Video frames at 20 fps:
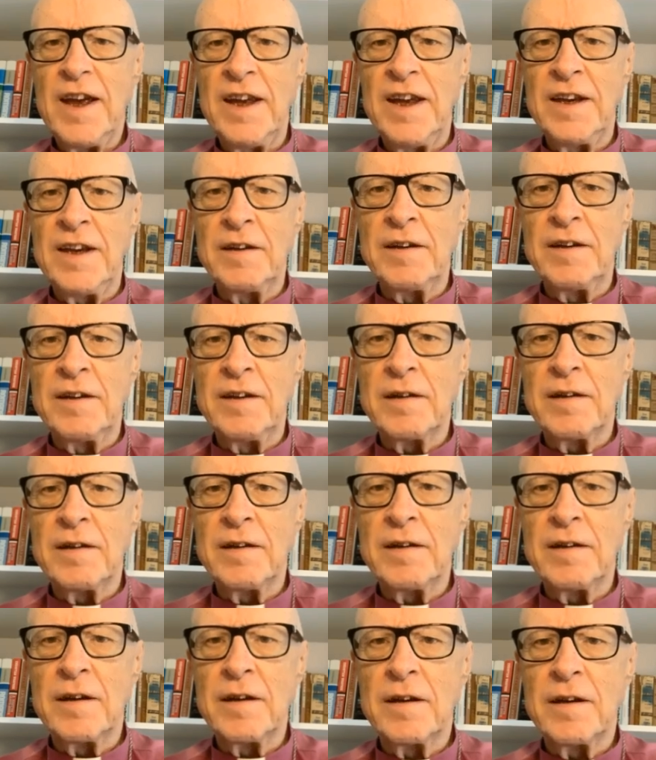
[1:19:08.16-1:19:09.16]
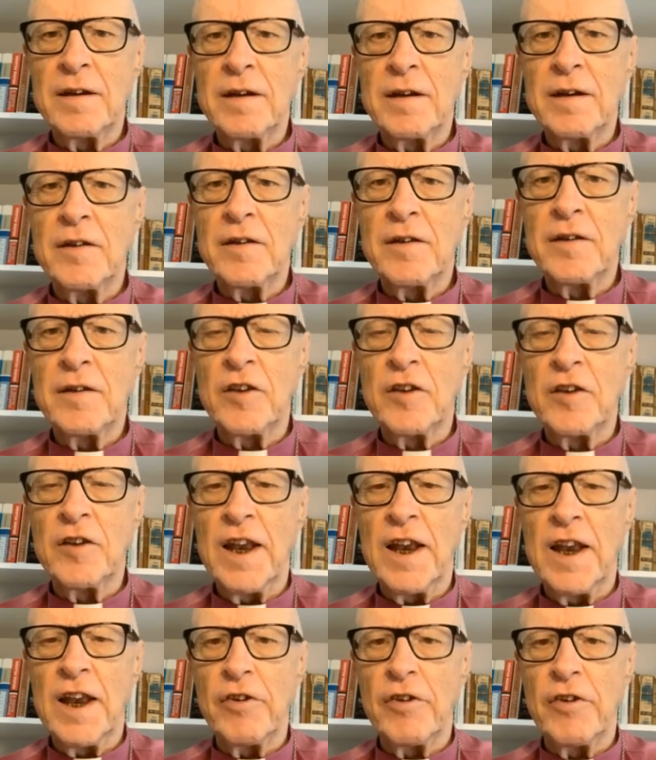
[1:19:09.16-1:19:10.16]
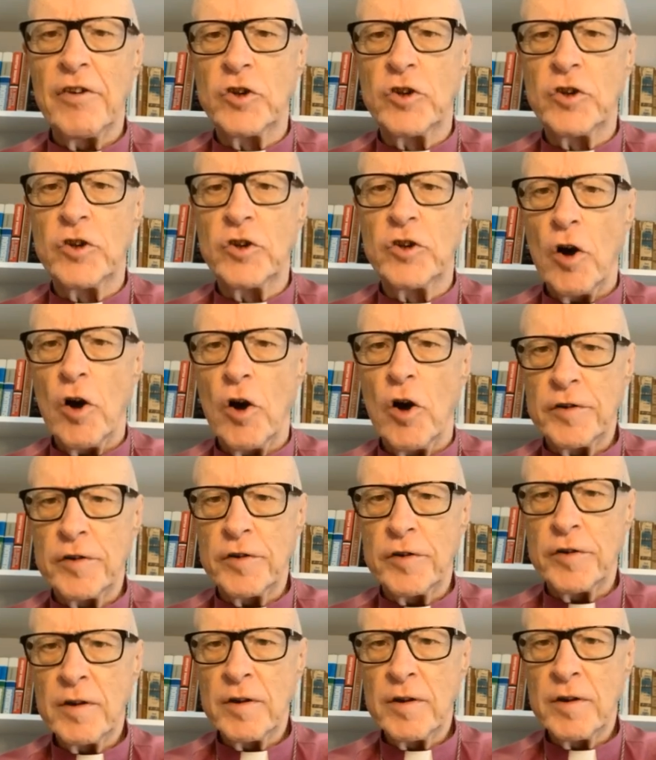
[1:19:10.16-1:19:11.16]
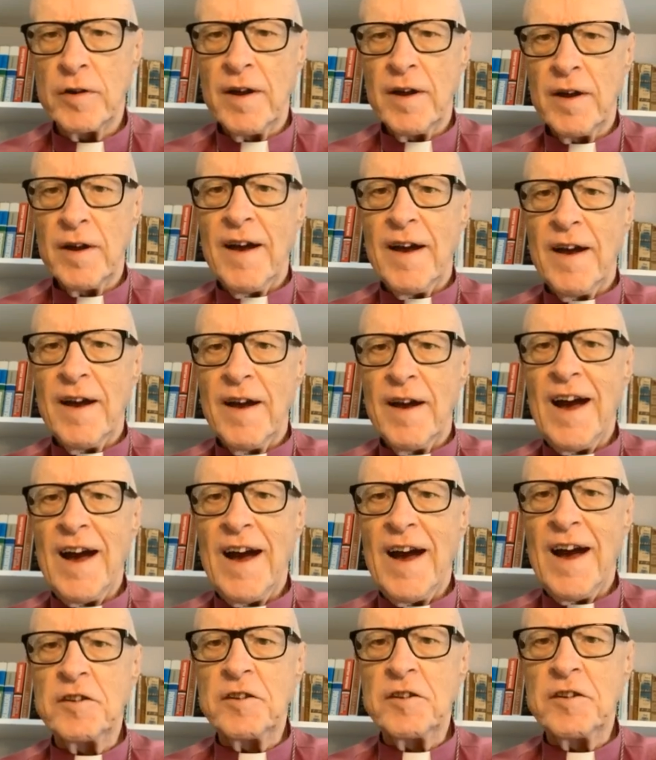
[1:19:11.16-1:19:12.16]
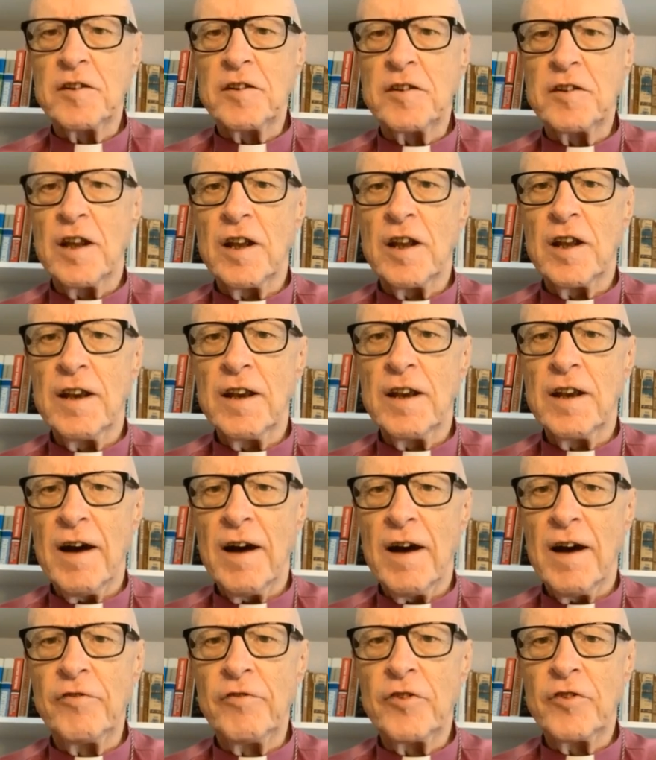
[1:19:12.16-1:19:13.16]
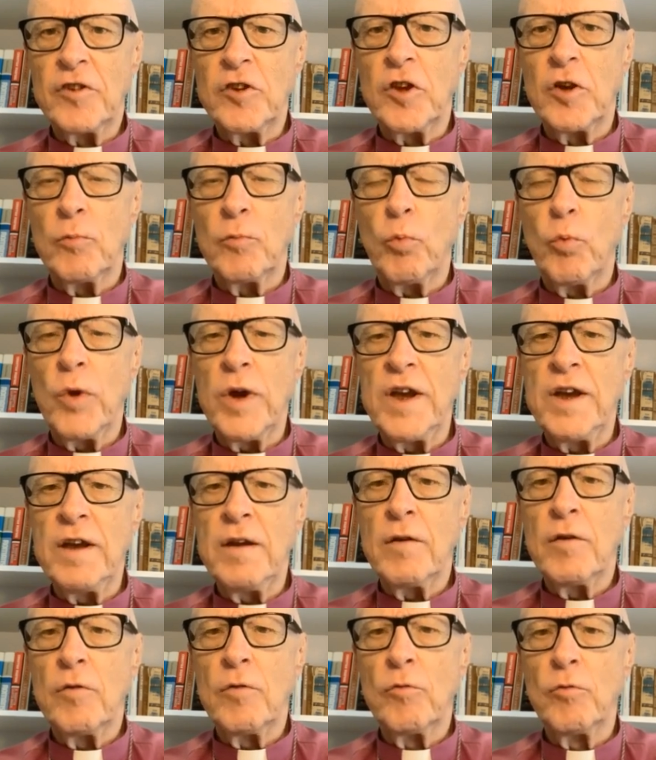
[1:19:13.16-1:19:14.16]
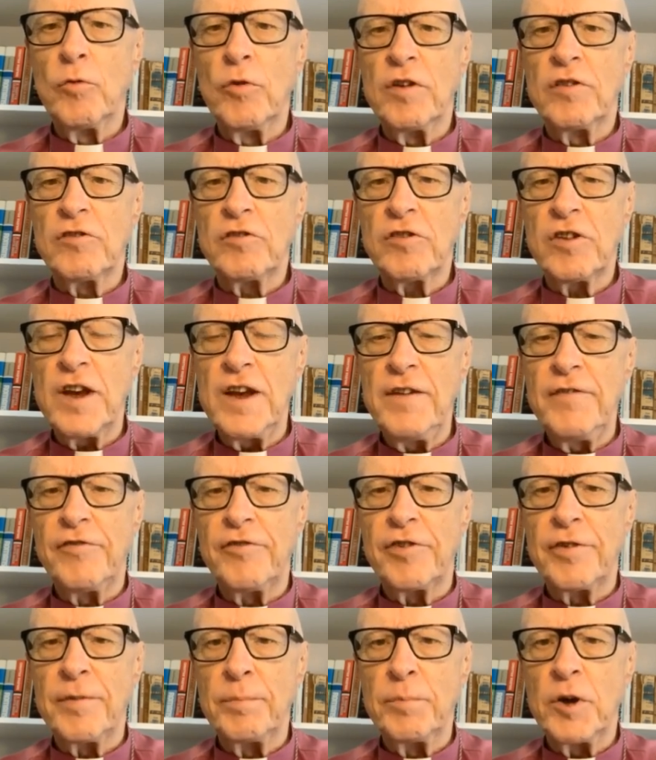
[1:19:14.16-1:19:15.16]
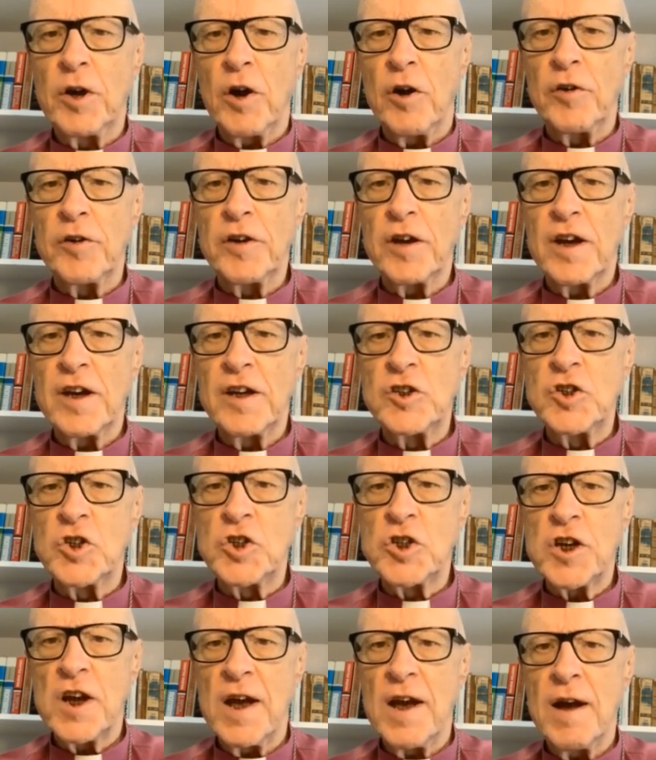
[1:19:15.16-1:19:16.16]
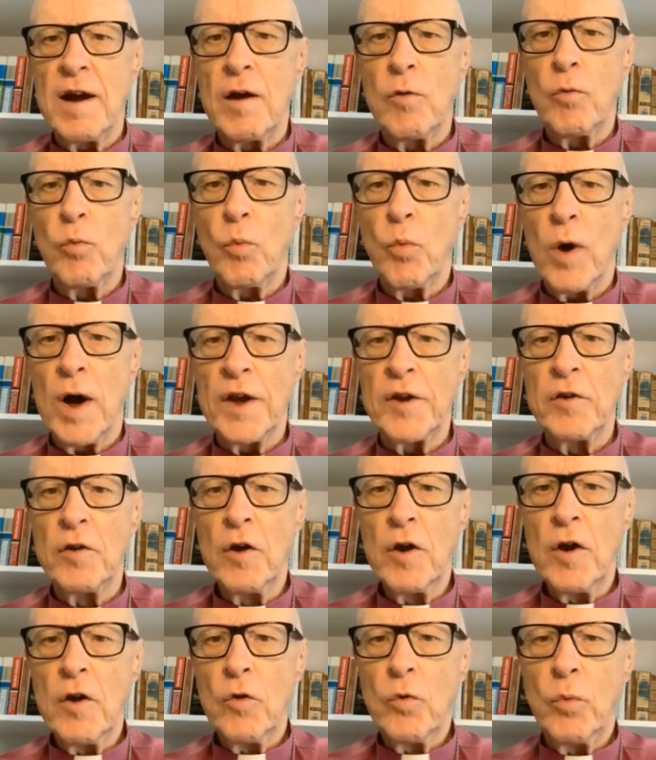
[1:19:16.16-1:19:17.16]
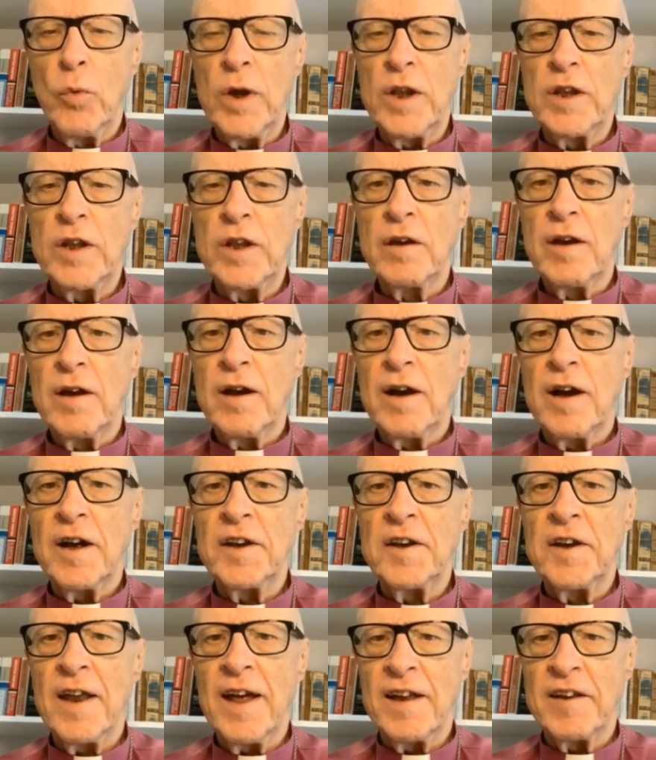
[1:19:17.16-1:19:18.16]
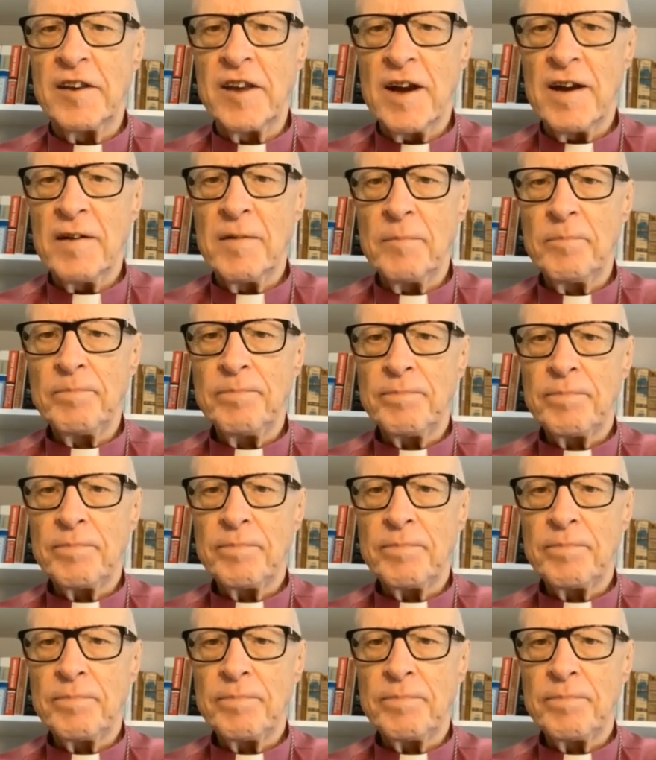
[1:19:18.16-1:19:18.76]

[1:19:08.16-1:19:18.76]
in the love of God and the love that we receive from God and share one with another.